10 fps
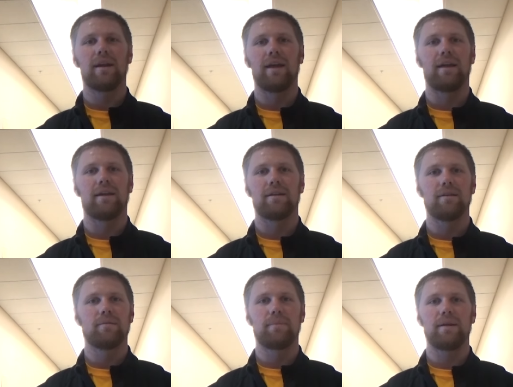
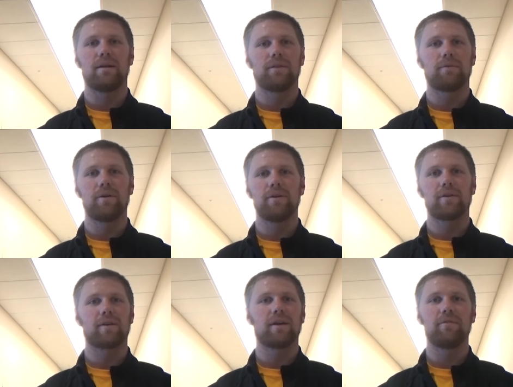and being on the road
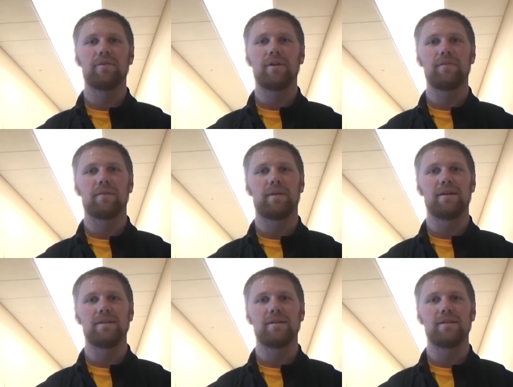to recovery from the